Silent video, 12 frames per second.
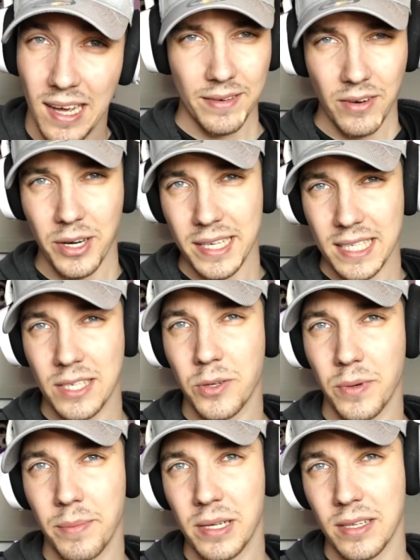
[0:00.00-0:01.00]
They're very easy
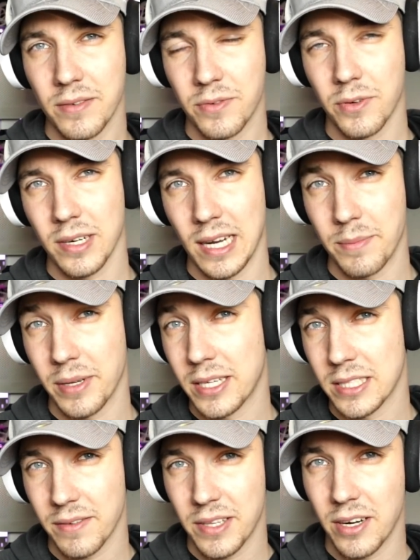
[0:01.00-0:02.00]
to rebuild in Fortnite
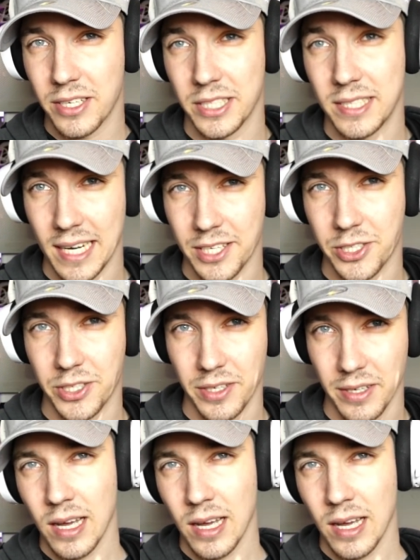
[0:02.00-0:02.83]
because of the architecture.